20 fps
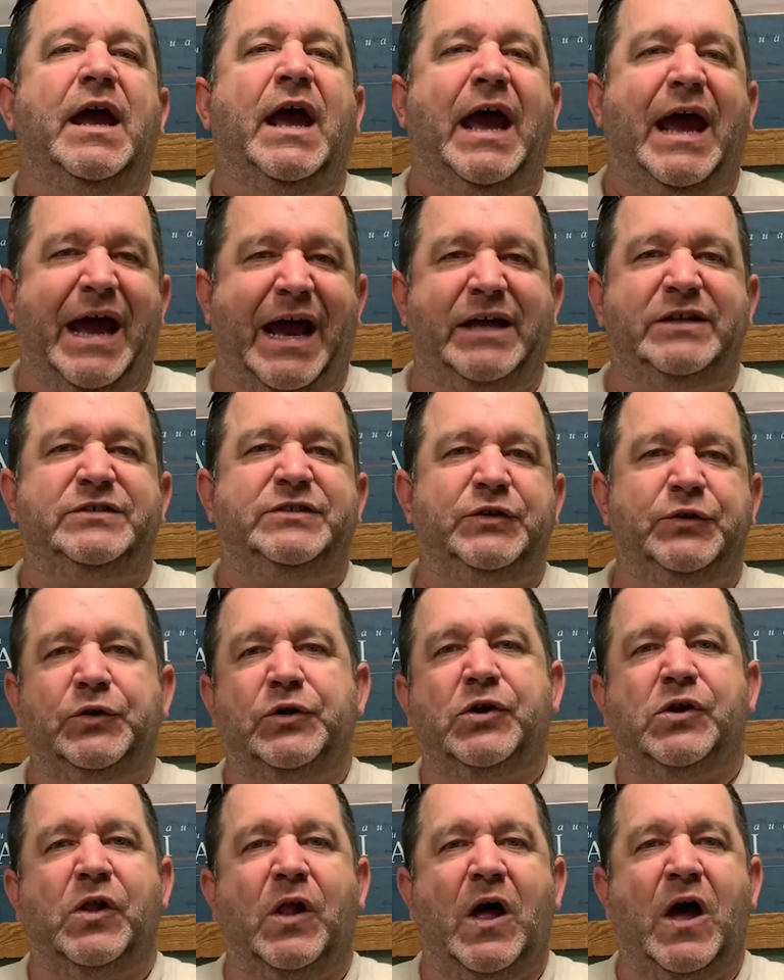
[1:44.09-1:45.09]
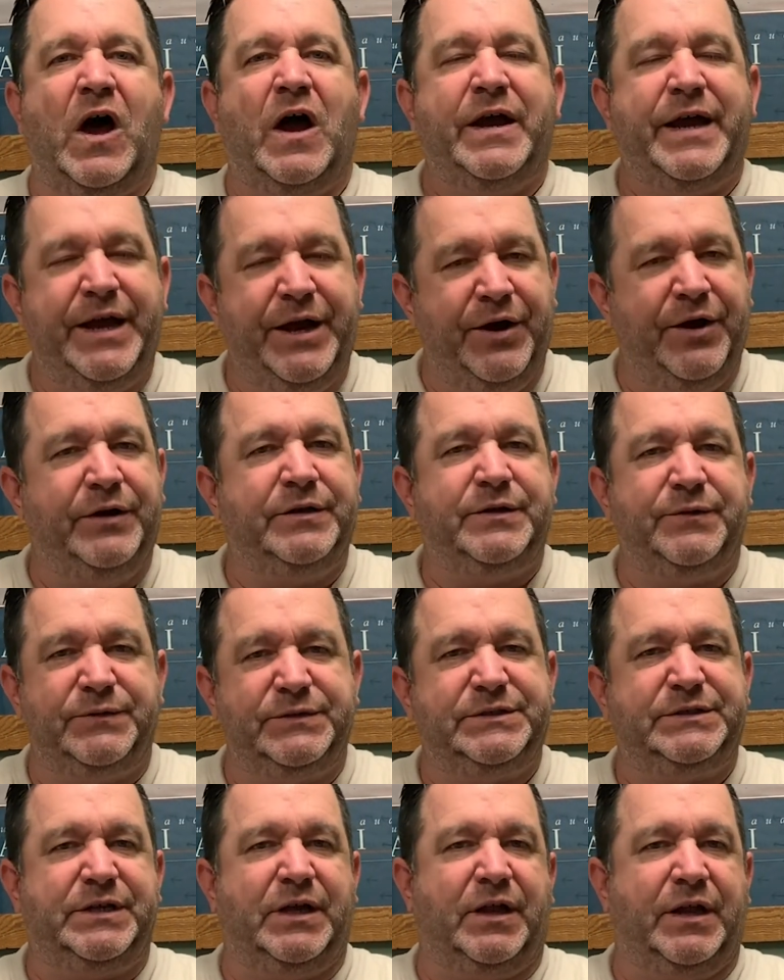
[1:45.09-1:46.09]
at 2 o'clock here at the
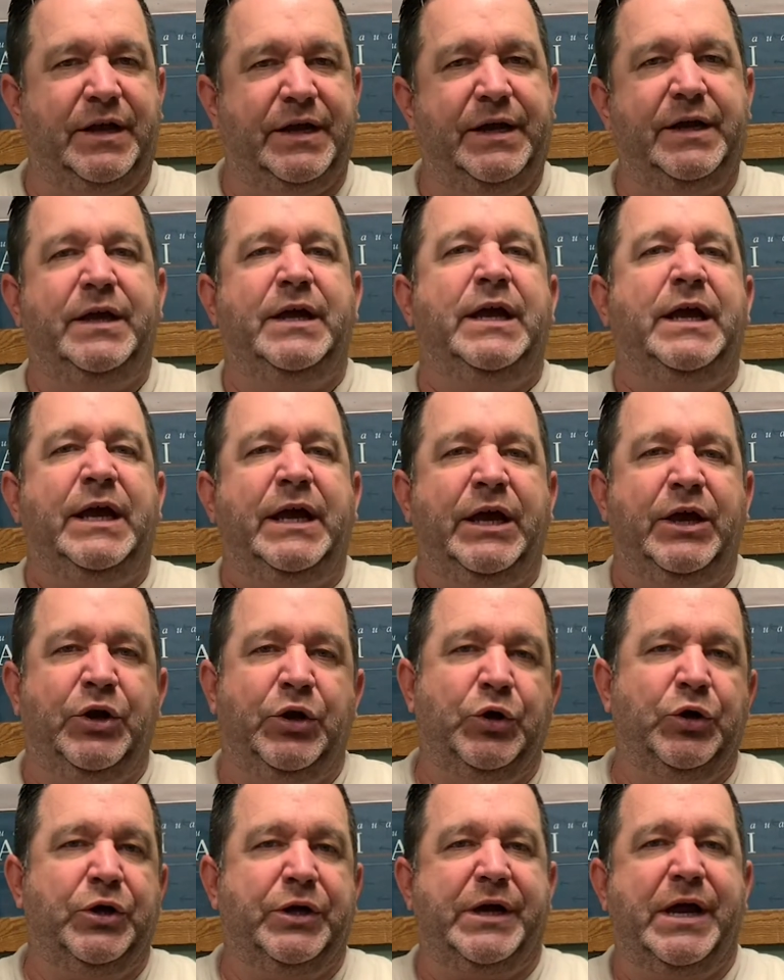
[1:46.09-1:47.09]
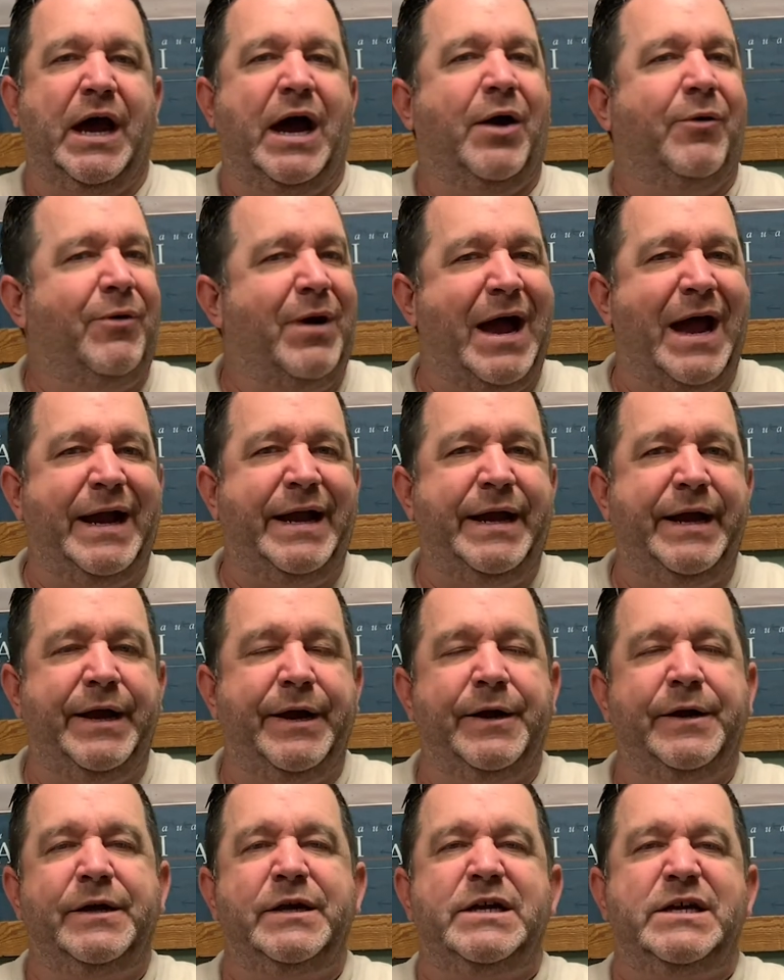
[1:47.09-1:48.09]
facility in Oologah, right
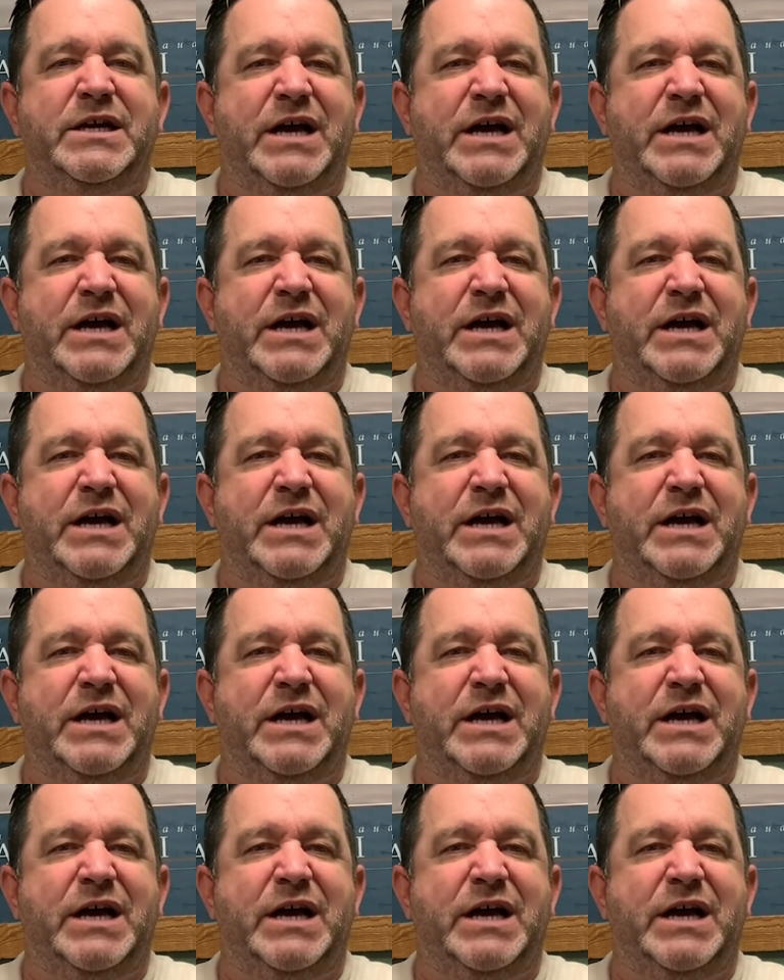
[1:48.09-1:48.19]
here.